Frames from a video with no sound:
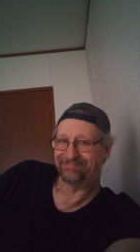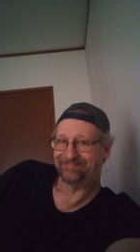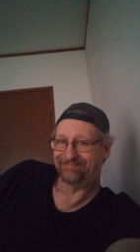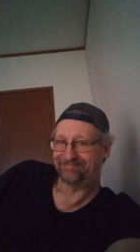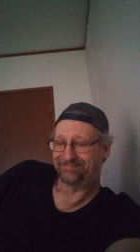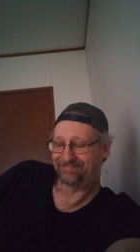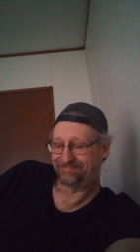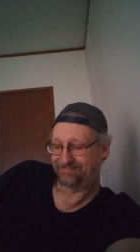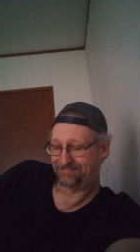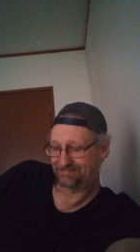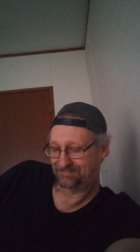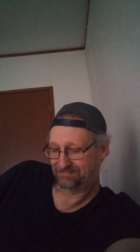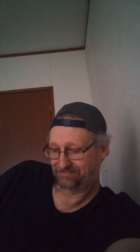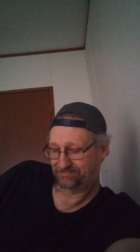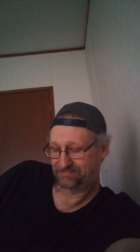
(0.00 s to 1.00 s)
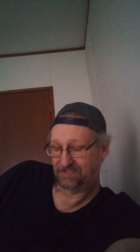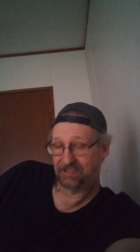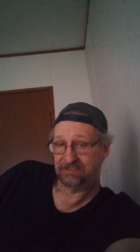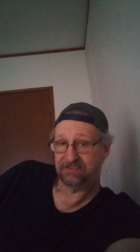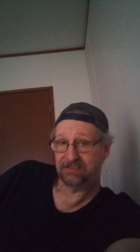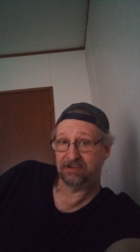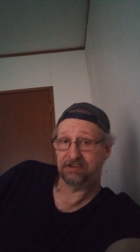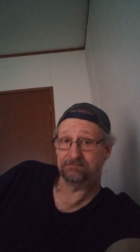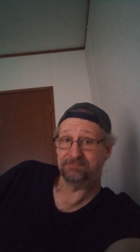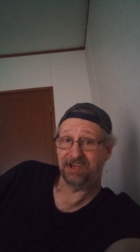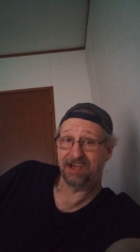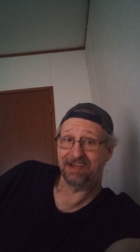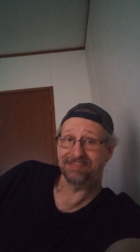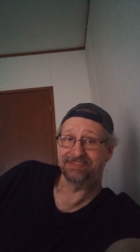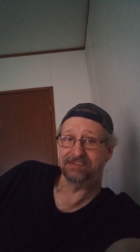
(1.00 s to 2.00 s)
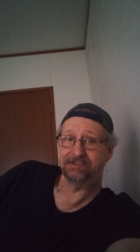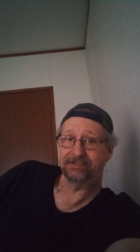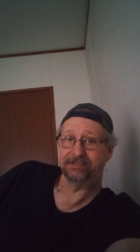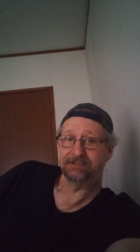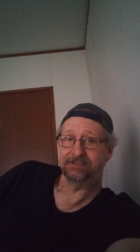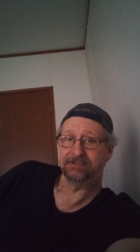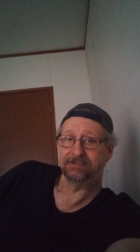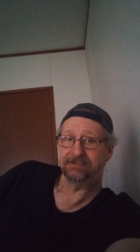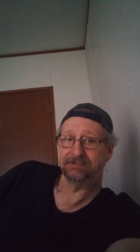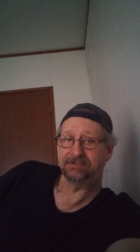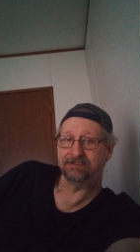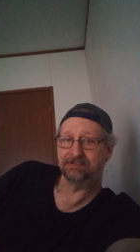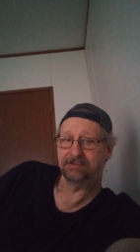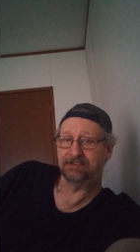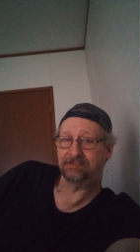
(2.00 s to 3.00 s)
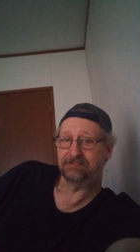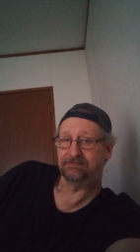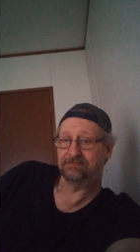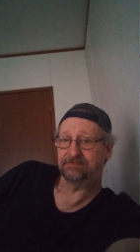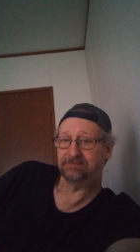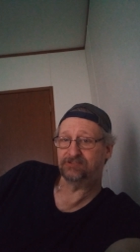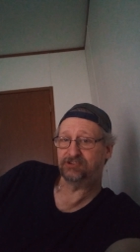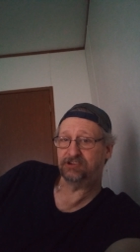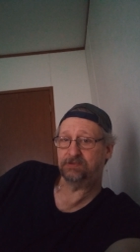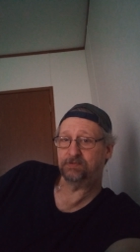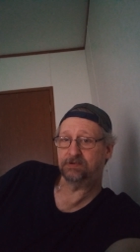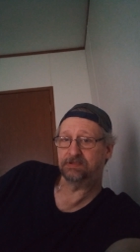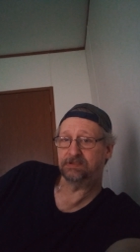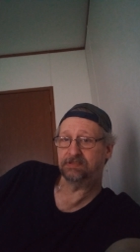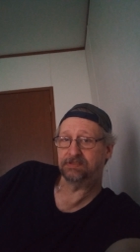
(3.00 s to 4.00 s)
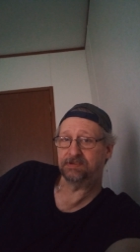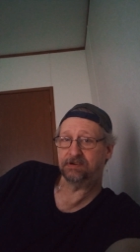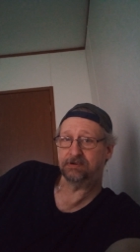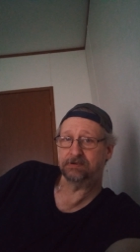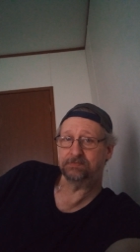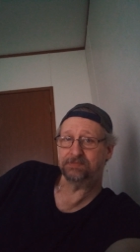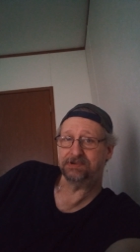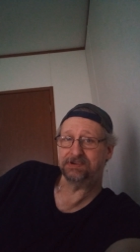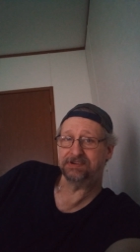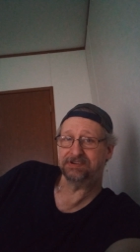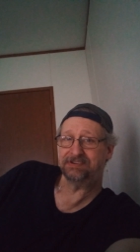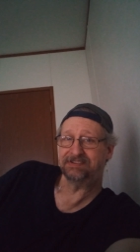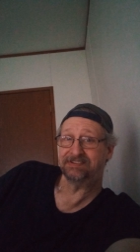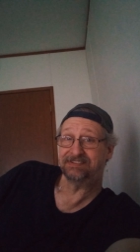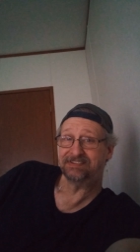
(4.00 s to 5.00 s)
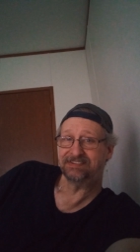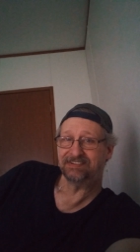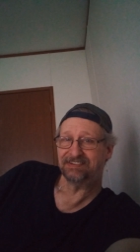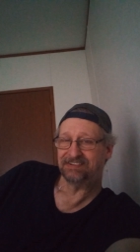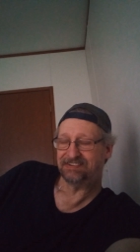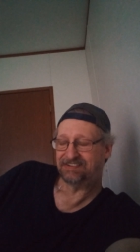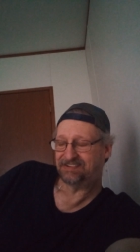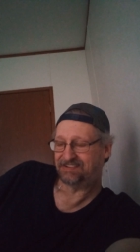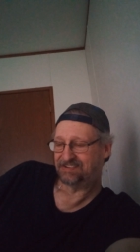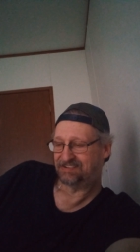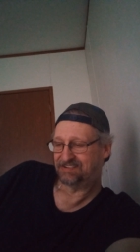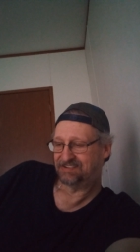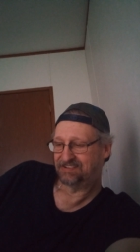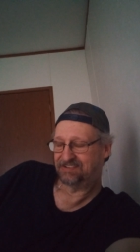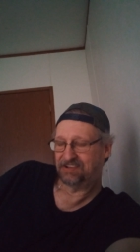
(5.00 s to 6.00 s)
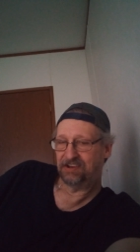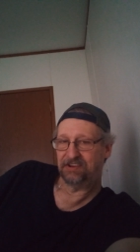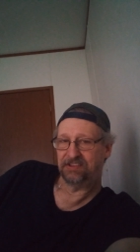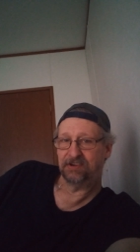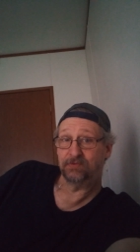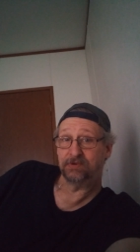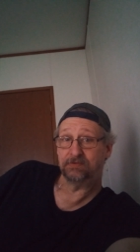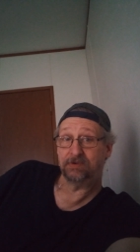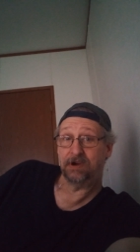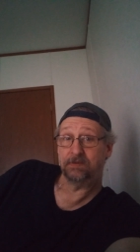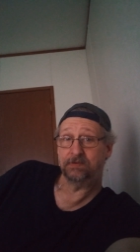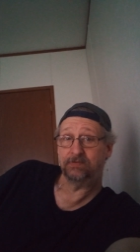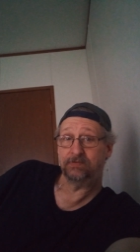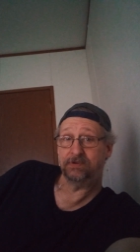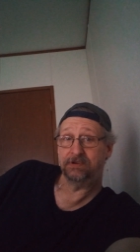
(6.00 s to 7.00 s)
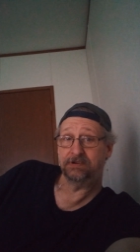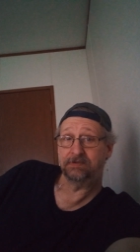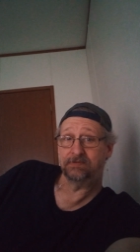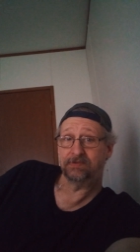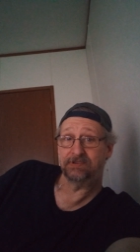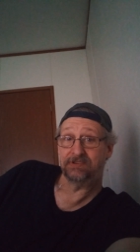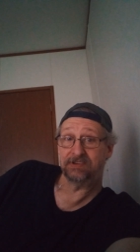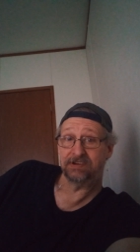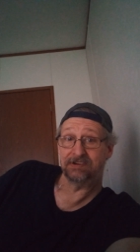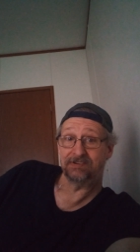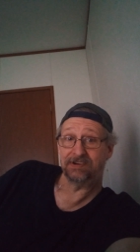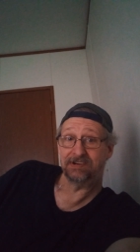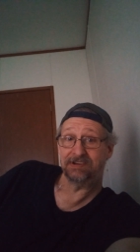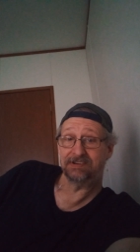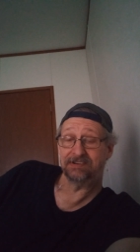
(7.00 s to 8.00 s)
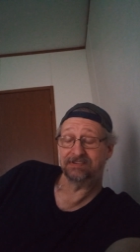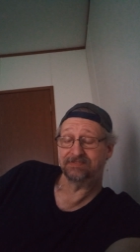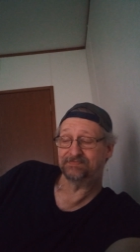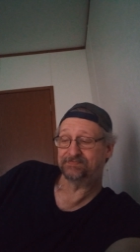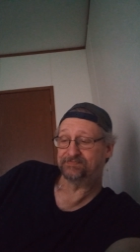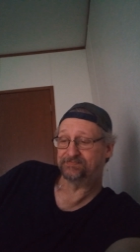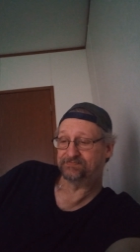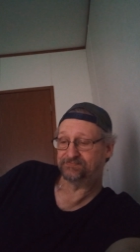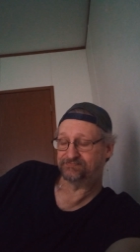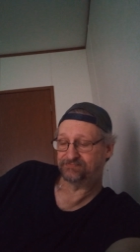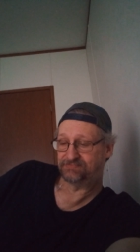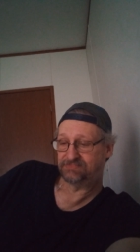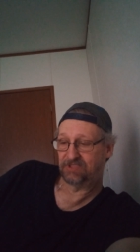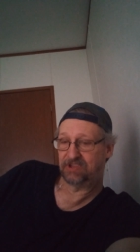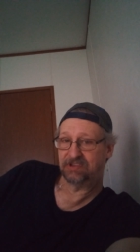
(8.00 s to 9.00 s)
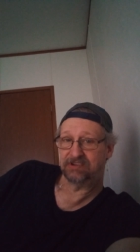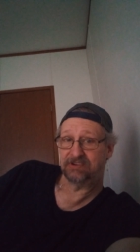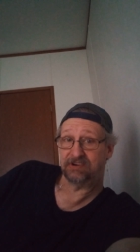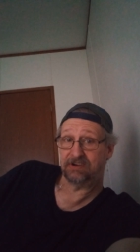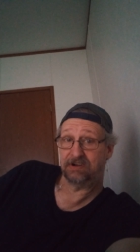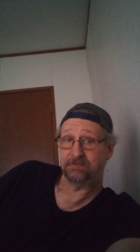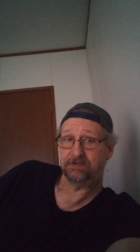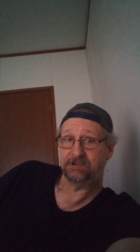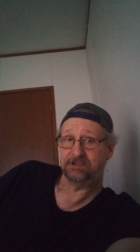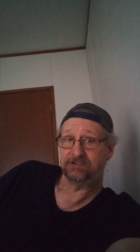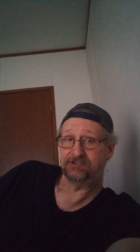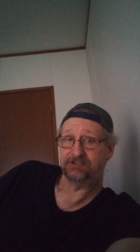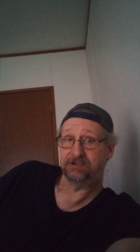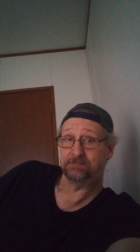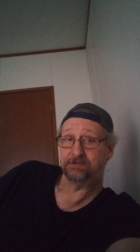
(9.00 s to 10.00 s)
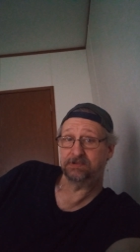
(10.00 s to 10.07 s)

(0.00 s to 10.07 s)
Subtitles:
It's not a bad thing to do. It's cheaper than therapy. Kind of like what Robin Williams would say, right? Comedy is cheaper than therapy.